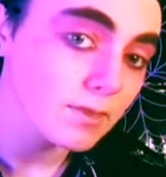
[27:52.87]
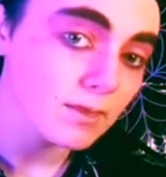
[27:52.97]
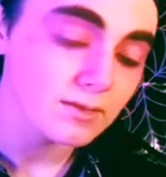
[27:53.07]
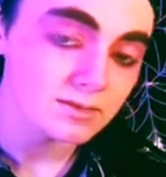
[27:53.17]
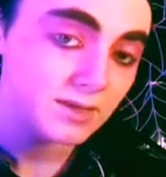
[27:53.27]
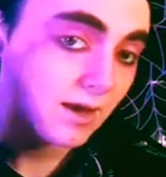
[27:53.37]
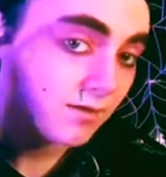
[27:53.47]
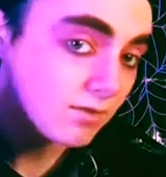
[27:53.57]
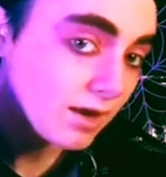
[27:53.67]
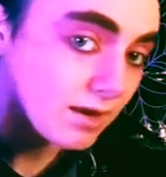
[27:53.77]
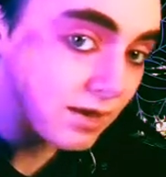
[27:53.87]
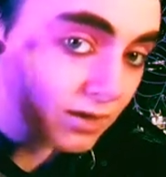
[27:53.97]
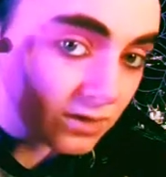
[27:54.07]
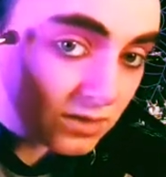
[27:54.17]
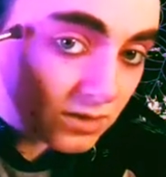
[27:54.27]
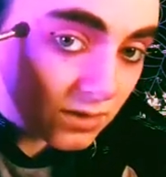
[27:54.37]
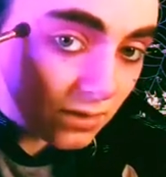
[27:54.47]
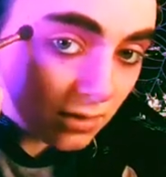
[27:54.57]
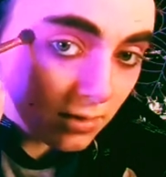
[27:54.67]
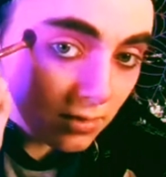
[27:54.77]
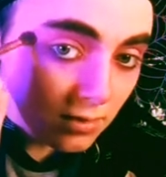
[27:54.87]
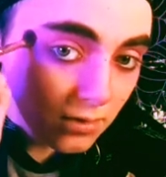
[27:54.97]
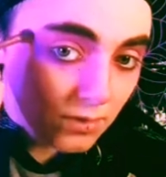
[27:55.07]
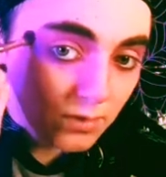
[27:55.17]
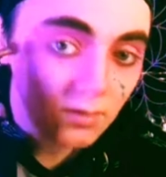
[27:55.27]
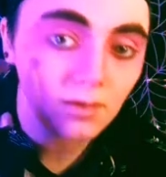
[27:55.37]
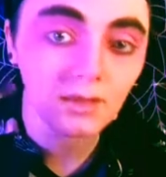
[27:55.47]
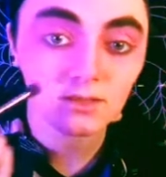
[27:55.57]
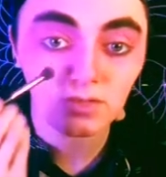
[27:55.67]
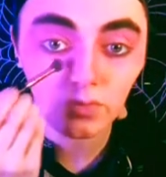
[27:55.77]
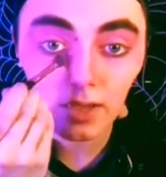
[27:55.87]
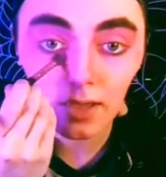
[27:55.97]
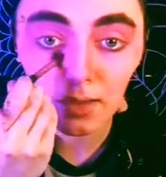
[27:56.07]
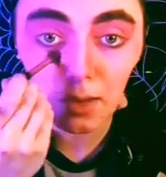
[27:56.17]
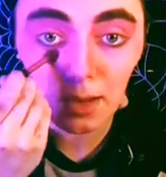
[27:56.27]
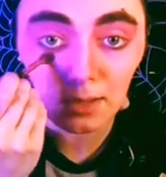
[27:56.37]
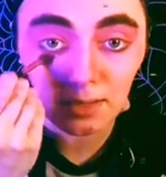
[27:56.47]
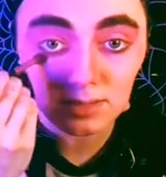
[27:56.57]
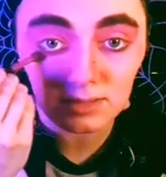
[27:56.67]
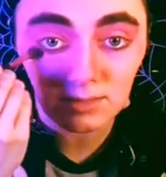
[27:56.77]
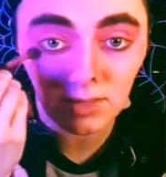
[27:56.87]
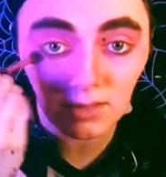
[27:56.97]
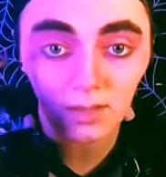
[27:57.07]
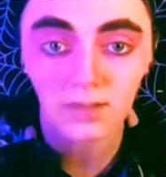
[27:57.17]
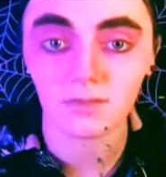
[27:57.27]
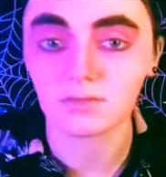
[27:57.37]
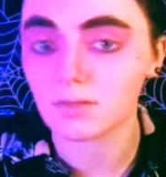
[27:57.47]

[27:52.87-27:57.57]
See how light it is? That's okay. It needs to be light.